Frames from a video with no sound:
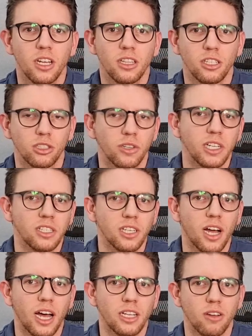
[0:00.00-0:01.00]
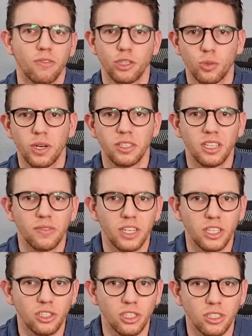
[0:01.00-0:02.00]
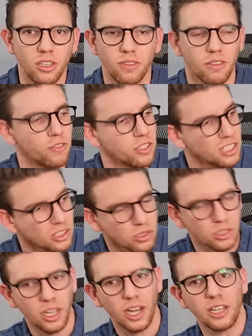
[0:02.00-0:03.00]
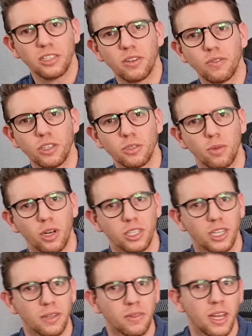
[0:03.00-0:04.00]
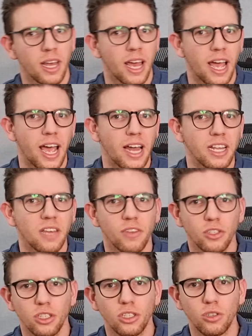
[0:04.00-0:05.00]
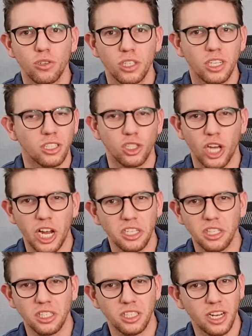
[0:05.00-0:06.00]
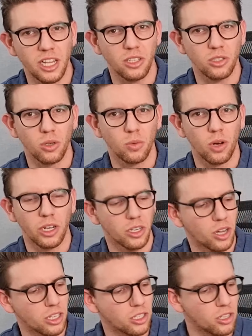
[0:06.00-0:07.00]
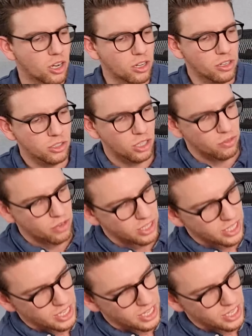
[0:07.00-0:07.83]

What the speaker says: screen size of the 27 inches of the physical size of this monitor. And even just using it to change the settings or whatnot, it's got a really